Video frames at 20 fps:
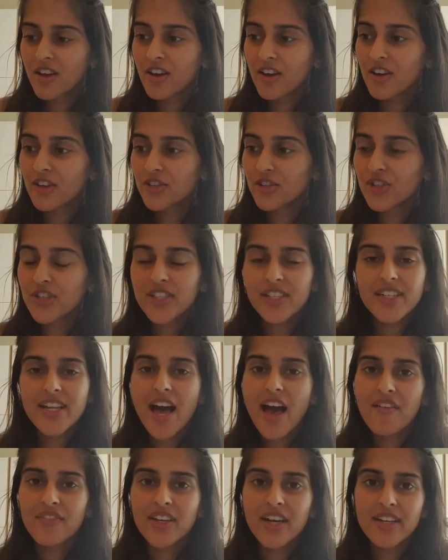you're just going to
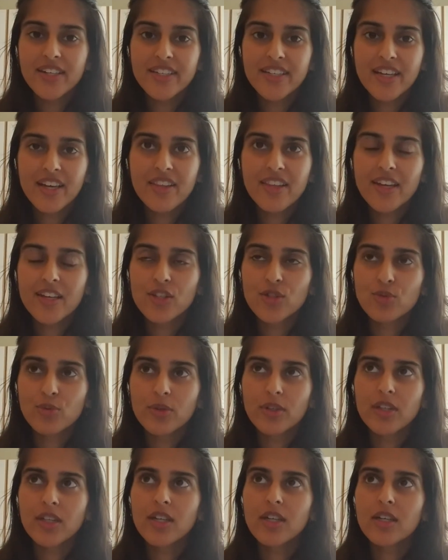have an idea that is
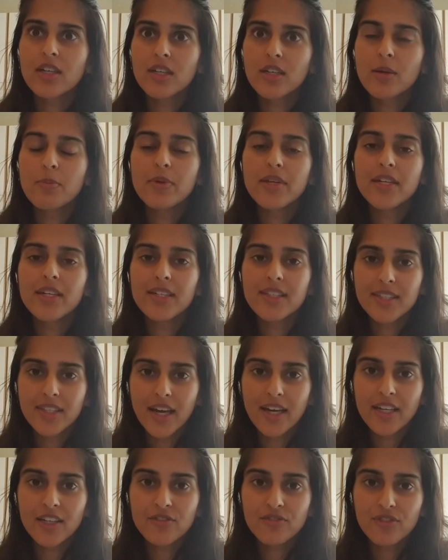really going to be
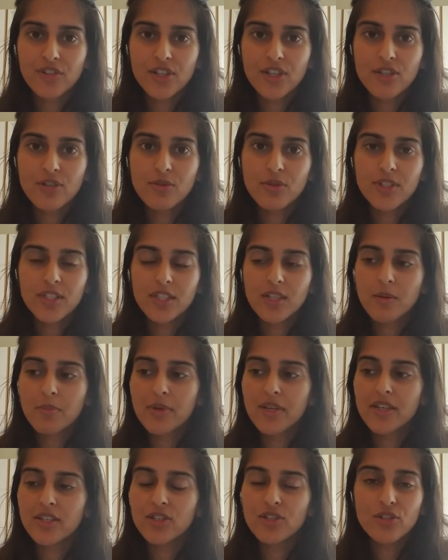exciting for you. It's going to
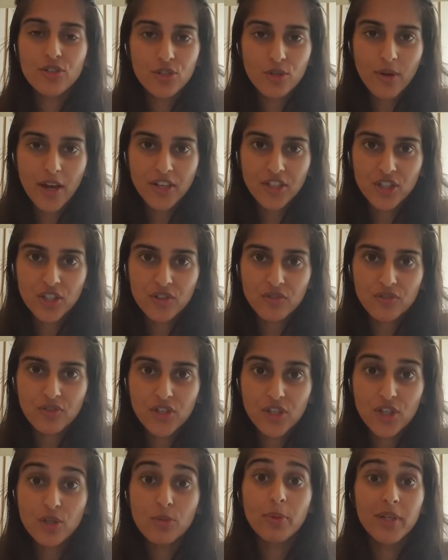be a new direction for
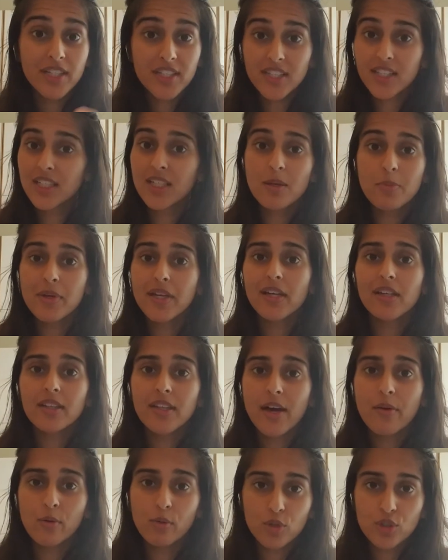you, but it's going to be in
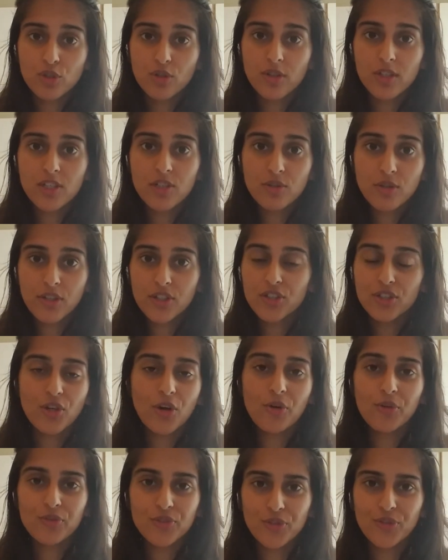line with what you're already doing. So
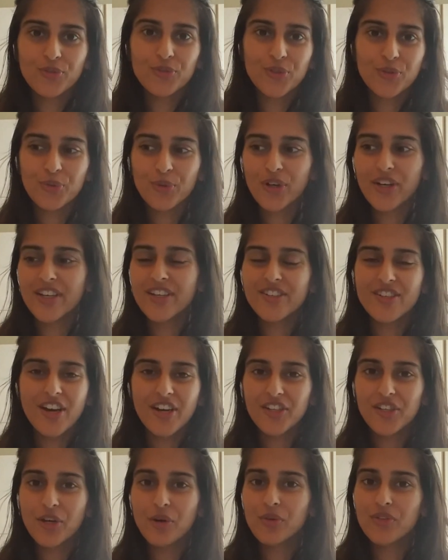don't worry, you're not
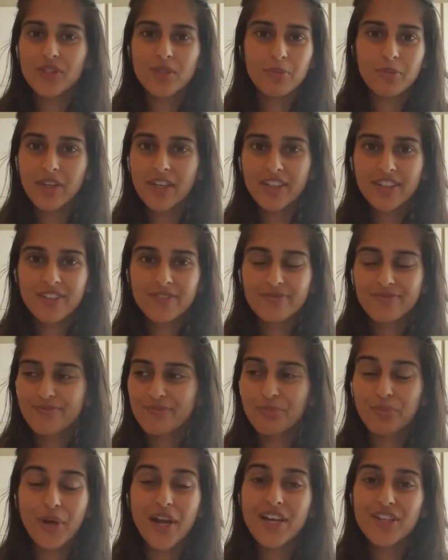going to go in some, like,
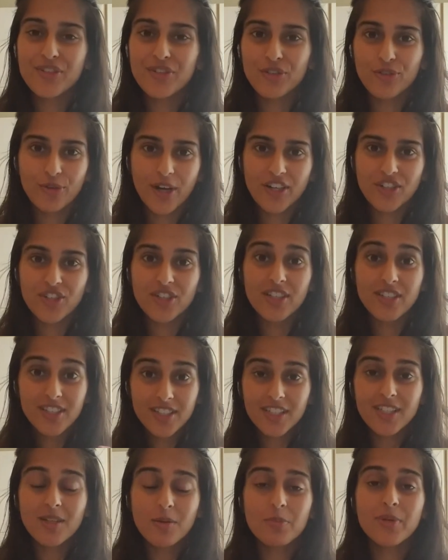brand new direction. It's
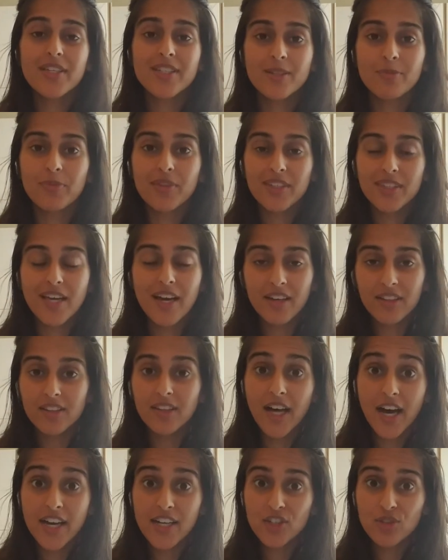going to be something that
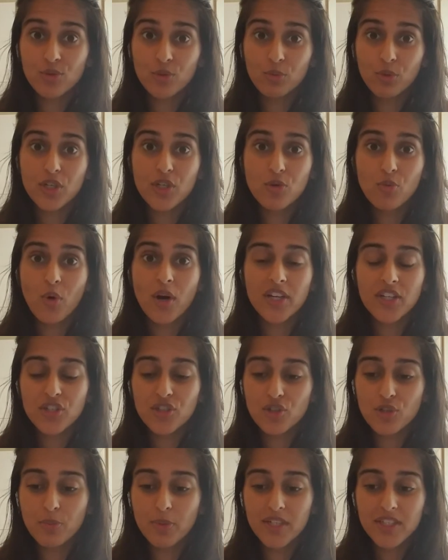aligns with what you want to
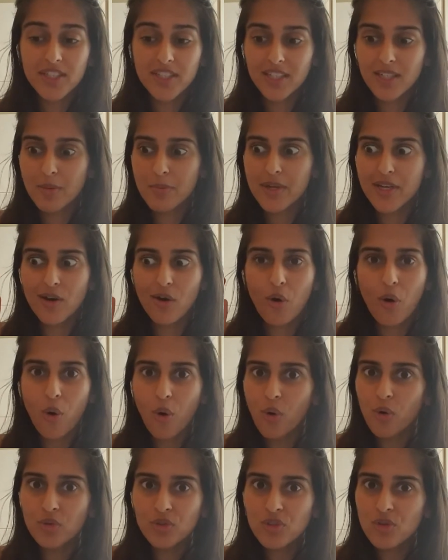do, but it's going to be a
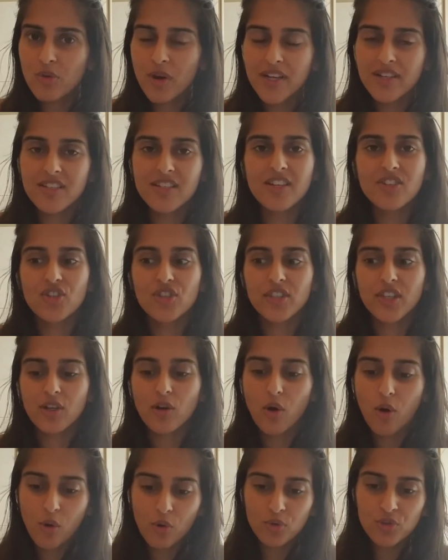whole new idea, just like
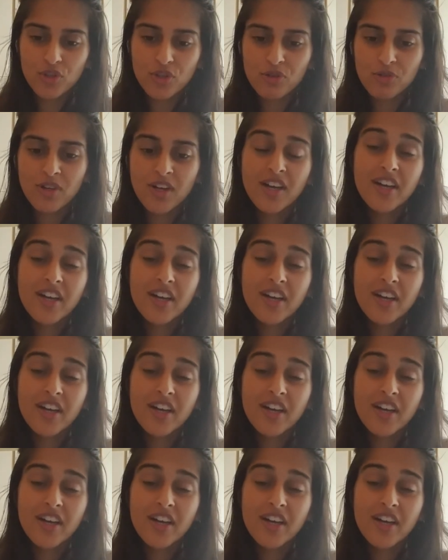a whole new